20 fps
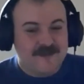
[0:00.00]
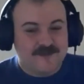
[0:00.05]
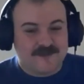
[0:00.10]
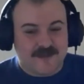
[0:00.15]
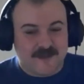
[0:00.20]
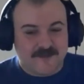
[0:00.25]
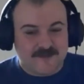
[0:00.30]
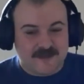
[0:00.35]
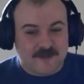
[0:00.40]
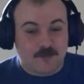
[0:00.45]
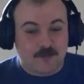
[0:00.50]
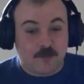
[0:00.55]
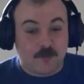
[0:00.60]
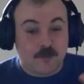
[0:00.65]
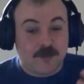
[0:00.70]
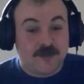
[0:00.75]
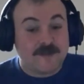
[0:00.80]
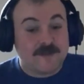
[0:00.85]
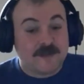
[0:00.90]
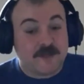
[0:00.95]
So they've said,
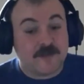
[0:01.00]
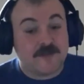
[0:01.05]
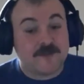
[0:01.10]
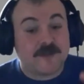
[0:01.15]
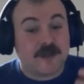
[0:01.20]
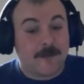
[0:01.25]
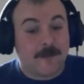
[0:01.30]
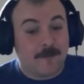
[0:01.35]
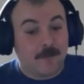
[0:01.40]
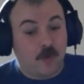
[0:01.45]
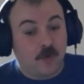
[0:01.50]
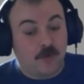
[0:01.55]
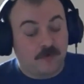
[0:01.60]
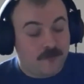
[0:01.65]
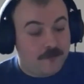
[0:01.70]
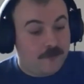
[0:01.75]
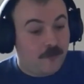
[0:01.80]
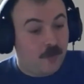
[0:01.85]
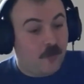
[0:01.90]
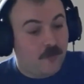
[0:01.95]
we'll continue to get
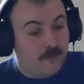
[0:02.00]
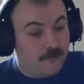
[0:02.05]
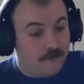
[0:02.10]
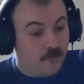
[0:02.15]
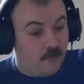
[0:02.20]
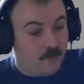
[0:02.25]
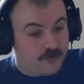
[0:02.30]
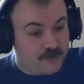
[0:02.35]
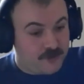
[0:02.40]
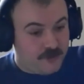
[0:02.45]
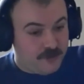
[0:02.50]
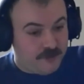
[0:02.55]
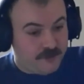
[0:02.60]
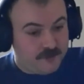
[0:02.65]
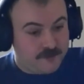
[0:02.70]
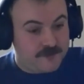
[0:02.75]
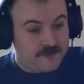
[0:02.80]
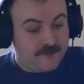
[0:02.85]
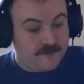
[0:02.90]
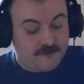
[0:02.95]
more and more and more
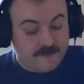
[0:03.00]
students.